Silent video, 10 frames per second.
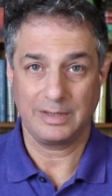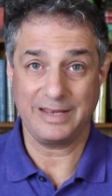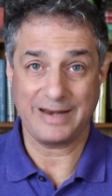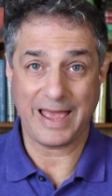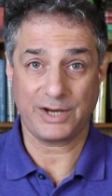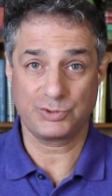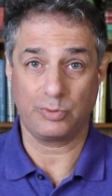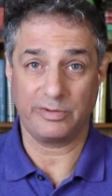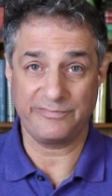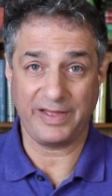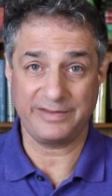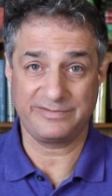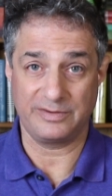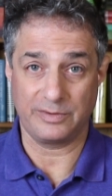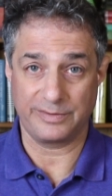in actual
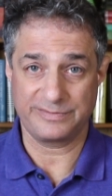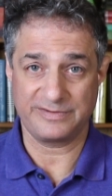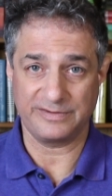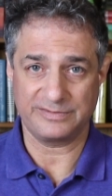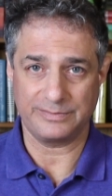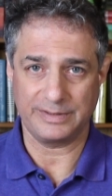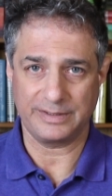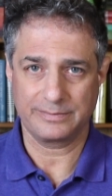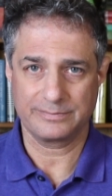events in Earth's history.